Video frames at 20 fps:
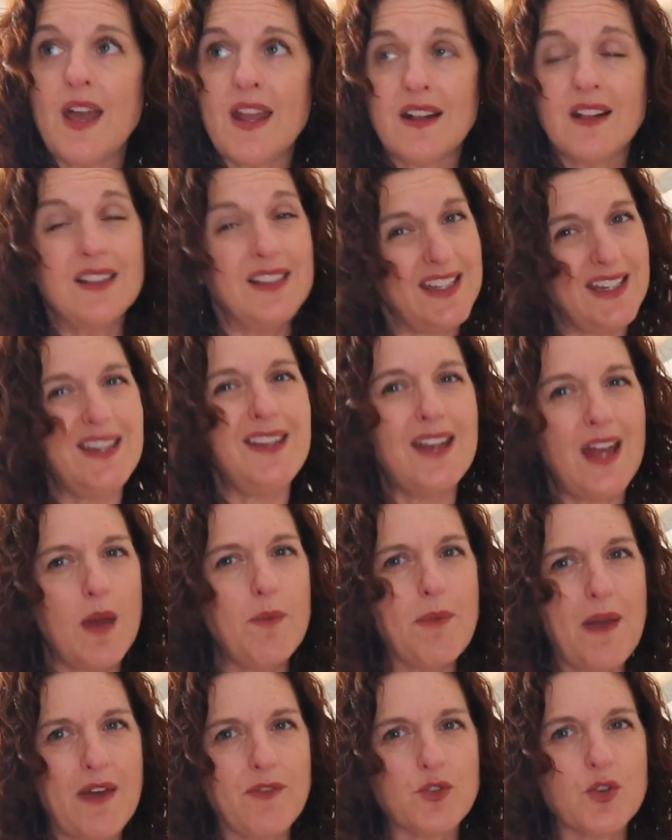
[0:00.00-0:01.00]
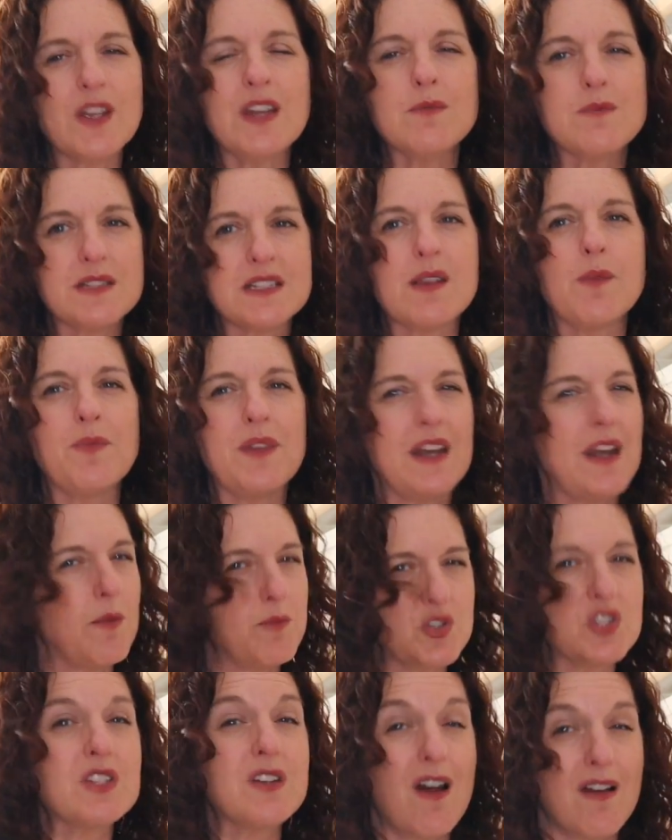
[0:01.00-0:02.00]
and cleaning up after him is something
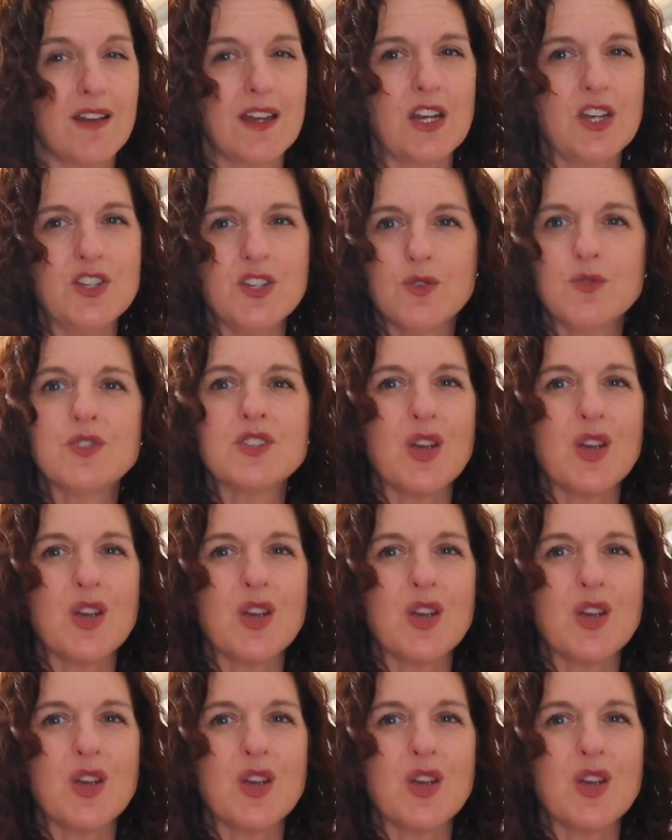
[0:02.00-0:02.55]
I'm just not gonna do.